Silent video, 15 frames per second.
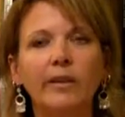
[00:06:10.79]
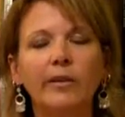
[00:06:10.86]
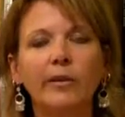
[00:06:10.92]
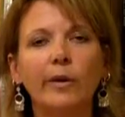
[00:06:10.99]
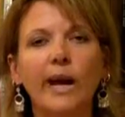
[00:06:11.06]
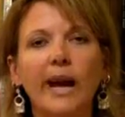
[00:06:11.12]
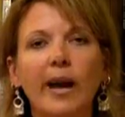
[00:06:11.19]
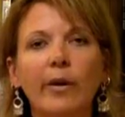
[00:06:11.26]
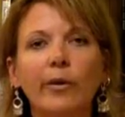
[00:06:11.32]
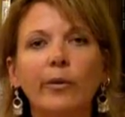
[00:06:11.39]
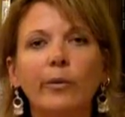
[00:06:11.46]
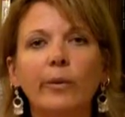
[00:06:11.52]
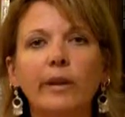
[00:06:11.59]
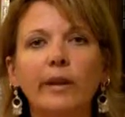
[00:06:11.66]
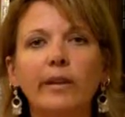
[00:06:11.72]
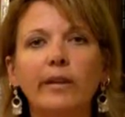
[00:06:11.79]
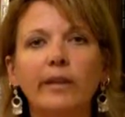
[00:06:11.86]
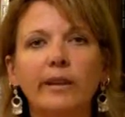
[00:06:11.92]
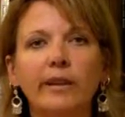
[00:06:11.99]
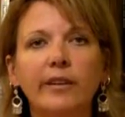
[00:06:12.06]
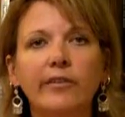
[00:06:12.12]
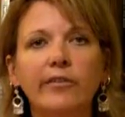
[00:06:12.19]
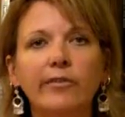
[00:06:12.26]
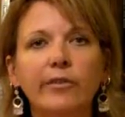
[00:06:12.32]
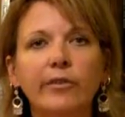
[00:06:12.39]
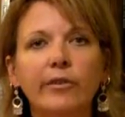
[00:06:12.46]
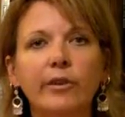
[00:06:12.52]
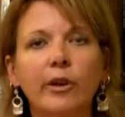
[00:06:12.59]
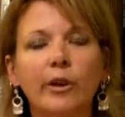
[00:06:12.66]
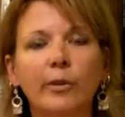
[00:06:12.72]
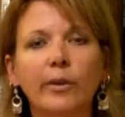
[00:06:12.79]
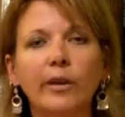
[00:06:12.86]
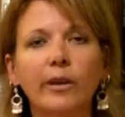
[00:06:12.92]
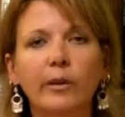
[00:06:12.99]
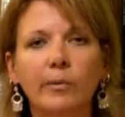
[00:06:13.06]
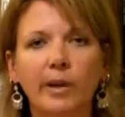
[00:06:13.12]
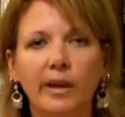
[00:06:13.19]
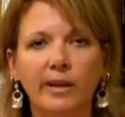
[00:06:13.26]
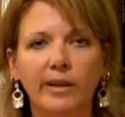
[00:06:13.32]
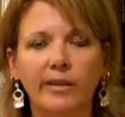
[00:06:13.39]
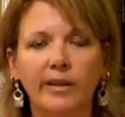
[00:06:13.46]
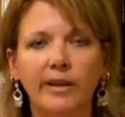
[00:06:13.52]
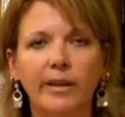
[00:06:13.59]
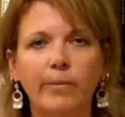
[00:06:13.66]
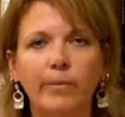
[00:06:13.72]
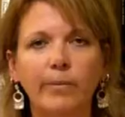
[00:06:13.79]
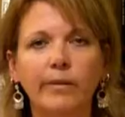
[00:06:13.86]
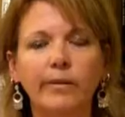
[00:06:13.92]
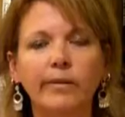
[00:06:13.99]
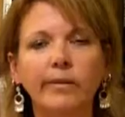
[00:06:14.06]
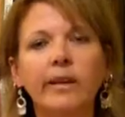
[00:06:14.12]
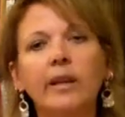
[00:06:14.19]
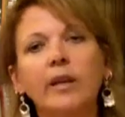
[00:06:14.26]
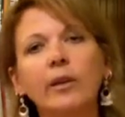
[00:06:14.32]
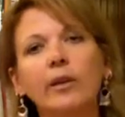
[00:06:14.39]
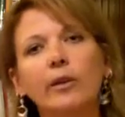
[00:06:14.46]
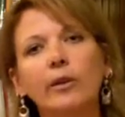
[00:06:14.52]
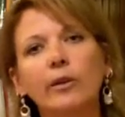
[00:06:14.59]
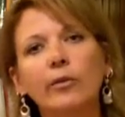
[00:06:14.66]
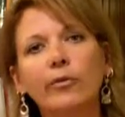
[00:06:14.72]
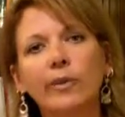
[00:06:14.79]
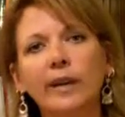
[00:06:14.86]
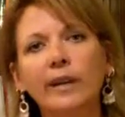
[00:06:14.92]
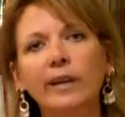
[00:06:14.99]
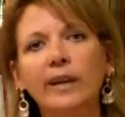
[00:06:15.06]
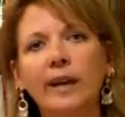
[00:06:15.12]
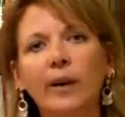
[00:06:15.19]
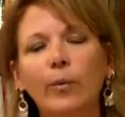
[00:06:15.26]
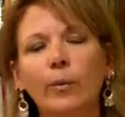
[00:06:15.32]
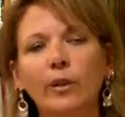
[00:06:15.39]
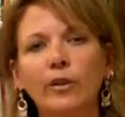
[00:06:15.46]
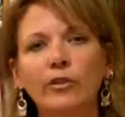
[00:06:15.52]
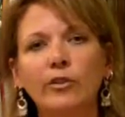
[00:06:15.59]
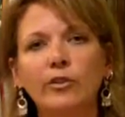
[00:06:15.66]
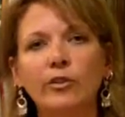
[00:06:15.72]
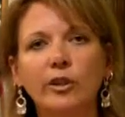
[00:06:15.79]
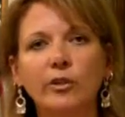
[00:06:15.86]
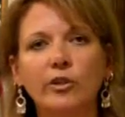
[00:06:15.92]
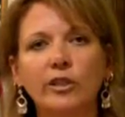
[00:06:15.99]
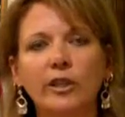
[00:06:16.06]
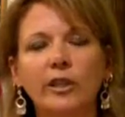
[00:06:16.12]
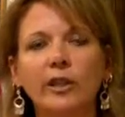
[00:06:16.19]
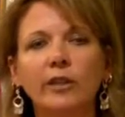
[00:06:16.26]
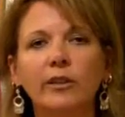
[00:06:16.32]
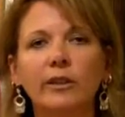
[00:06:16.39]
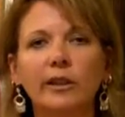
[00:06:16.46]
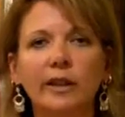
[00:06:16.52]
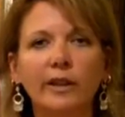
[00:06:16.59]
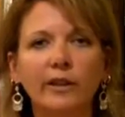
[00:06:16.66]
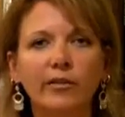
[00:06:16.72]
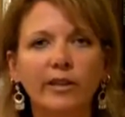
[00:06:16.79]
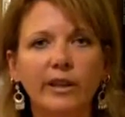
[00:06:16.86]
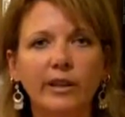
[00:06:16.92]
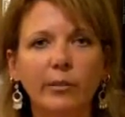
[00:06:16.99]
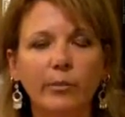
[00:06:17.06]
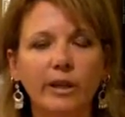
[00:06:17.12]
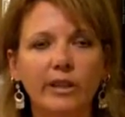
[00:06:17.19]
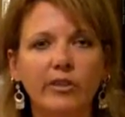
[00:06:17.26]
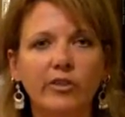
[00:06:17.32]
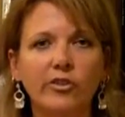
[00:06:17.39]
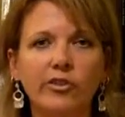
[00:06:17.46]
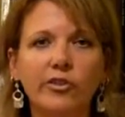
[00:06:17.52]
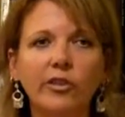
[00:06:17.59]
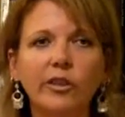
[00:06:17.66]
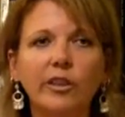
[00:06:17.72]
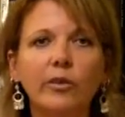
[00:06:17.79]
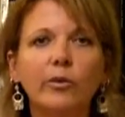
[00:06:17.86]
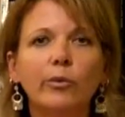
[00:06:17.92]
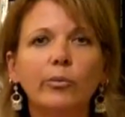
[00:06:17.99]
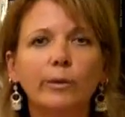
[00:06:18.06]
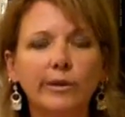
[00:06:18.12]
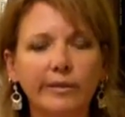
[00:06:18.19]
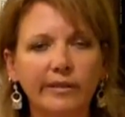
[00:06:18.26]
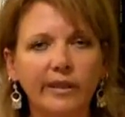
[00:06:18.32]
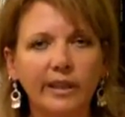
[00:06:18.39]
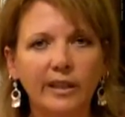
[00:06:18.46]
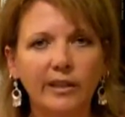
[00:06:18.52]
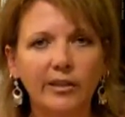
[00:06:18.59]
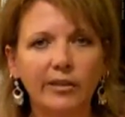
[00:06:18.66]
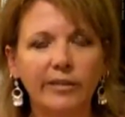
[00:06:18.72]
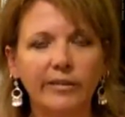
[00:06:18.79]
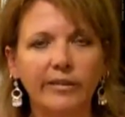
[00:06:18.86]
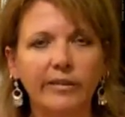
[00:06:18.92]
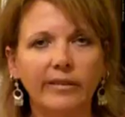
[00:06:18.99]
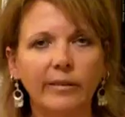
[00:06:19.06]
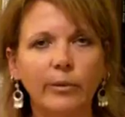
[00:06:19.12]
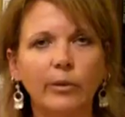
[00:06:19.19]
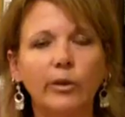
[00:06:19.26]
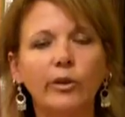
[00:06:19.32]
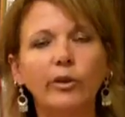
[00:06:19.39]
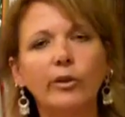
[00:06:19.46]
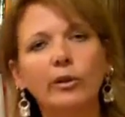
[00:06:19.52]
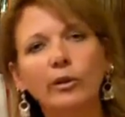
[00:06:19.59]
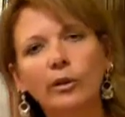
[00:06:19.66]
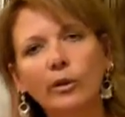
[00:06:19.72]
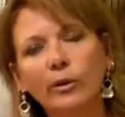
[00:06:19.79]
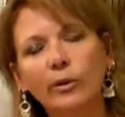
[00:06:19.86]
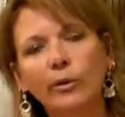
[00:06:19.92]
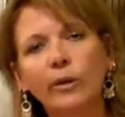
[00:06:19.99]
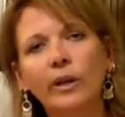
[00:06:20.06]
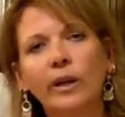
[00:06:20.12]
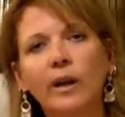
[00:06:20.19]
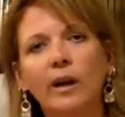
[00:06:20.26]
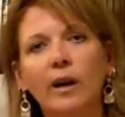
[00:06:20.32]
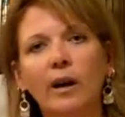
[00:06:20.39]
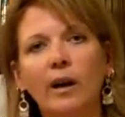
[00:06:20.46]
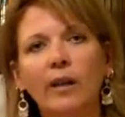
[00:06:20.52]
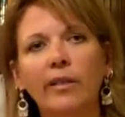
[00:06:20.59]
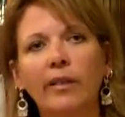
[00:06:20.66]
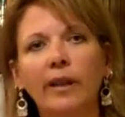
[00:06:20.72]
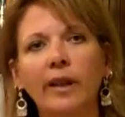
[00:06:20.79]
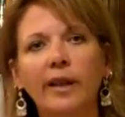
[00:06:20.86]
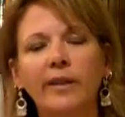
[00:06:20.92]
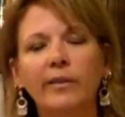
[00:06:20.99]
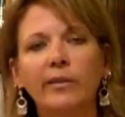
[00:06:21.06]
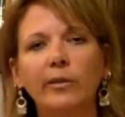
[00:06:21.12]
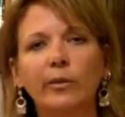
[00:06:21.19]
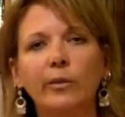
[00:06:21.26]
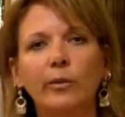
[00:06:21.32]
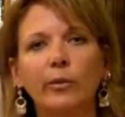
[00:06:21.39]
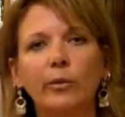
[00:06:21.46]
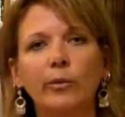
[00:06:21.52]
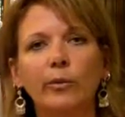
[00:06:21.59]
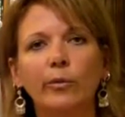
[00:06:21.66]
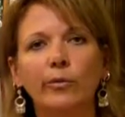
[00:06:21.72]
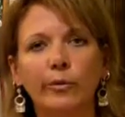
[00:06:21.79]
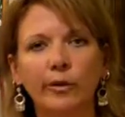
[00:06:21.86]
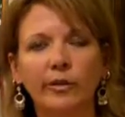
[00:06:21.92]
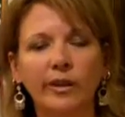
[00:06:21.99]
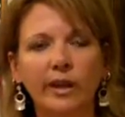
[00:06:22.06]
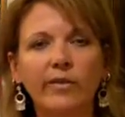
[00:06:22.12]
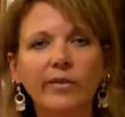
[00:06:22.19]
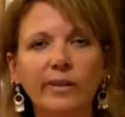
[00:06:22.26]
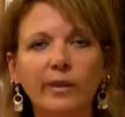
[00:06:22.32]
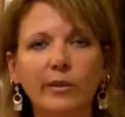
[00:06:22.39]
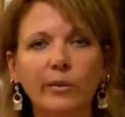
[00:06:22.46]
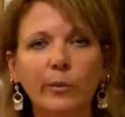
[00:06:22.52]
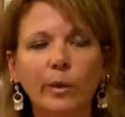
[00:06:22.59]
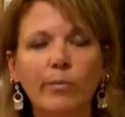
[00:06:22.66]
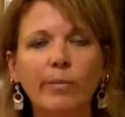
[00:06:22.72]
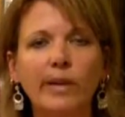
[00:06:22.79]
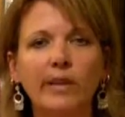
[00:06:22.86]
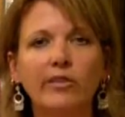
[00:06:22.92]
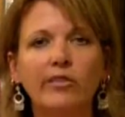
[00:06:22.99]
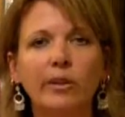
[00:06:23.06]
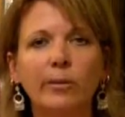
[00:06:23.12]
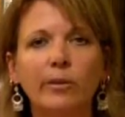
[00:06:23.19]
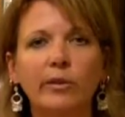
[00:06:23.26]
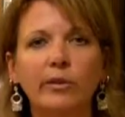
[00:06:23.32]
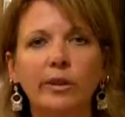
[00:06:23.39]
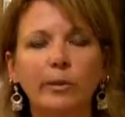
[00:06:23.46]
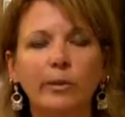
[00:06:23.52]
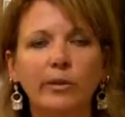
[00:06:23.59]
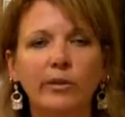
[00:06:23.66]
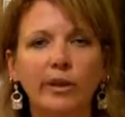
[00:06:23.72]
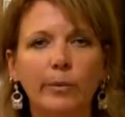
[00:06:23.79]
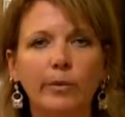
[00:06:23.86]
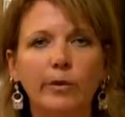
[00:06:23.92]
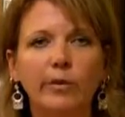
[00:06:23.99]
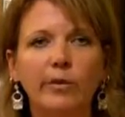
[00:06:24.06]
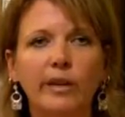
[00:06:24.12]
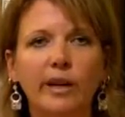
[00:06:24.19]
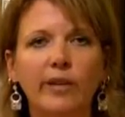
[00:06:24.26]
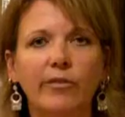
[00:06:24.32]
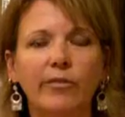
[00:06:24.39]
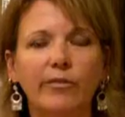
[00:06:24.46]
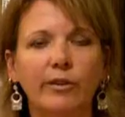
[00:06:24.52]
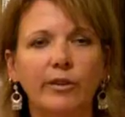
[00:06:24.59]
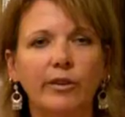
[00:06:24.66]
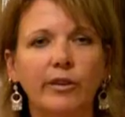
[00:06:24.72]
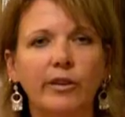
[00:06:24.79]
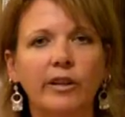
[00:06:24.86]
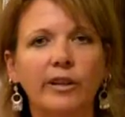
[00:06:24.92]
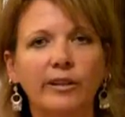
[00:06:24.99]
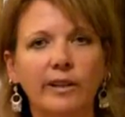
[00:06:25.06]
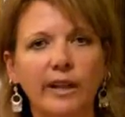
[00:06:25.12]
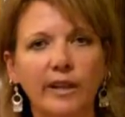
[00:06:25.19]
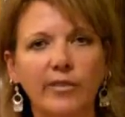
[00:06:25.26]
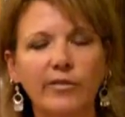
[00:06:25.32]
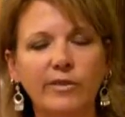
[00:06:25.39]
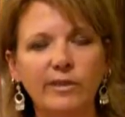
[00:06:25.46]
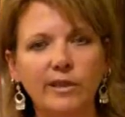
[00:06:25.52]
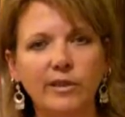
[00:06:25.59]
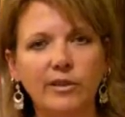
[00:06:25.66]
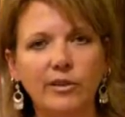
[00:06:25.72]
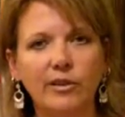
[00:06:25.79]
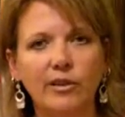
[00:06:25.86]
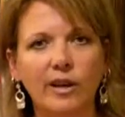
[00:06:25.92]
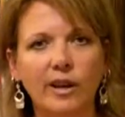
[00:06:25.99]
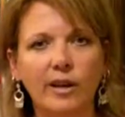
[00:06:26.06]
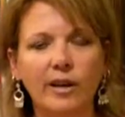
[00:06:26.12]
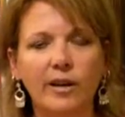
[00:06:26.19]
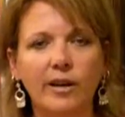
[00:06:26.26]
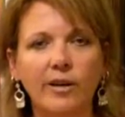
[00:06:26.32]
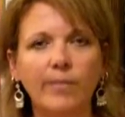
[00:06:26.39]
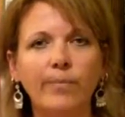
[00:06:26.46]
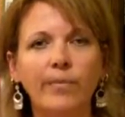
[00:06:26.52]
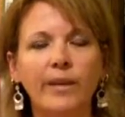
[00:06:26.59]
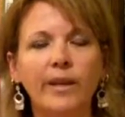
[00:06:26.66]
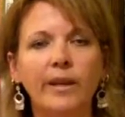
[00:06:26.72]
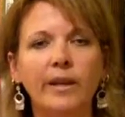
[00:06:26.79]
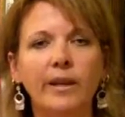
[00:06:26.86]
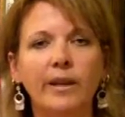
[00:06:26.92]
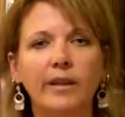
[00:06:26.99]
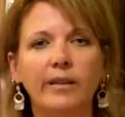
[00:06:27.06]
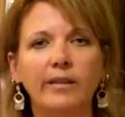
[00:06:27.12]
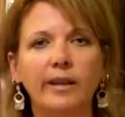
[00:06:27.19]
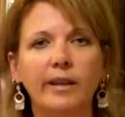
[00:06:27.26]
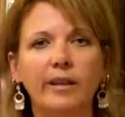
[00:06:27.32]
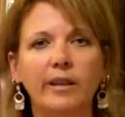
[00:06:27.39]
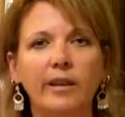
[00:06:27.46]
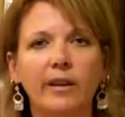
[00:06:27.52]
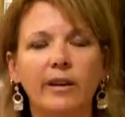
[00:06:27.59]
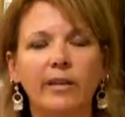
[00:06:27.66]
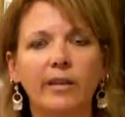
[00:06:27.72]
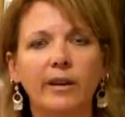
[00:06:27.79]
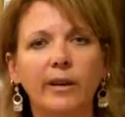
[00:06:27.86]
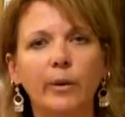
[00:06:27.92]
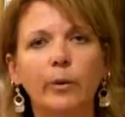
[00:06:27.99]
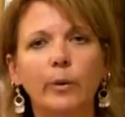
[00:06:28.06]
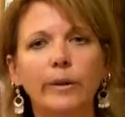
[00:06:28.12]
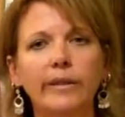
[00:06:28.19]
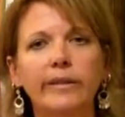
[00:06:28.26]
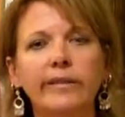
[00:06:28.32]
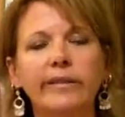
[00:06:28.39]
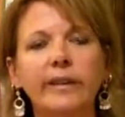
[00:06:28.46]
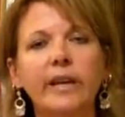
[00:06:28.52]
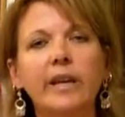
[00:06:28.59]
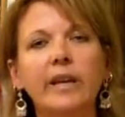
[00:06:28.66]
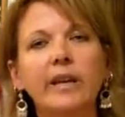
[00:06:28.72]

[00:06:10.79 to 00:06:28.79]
So how do we live knowing our body type is you find out what is your dosha. A good Ayurvedic practitioner can do a pulse diagnosis, or you can go online to Fern Life Center's webpage, www.fernlifecenter.com, and take the online quiz.